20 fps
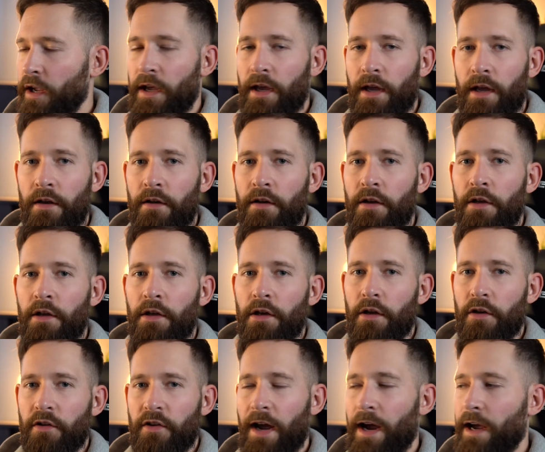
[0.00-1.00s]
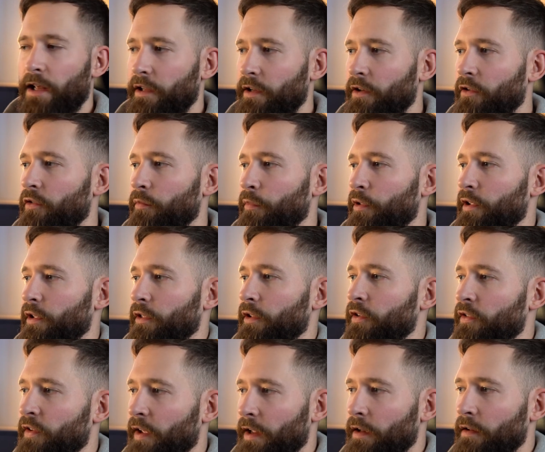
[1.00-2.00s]
gain and dial in some of the other
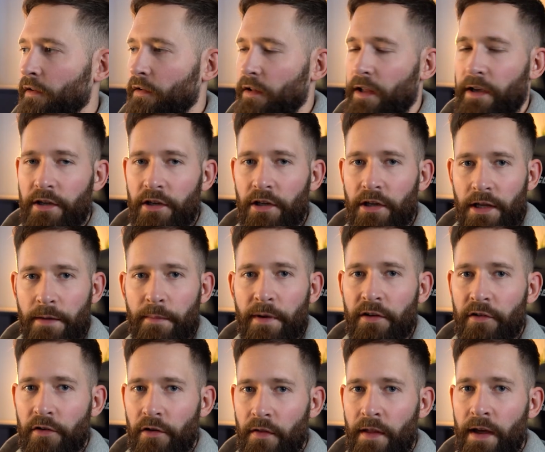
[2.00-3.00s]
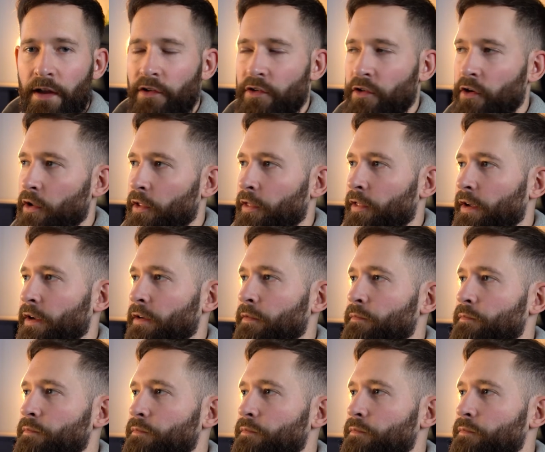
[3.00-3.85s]
settings like your limiter and that sort of thing.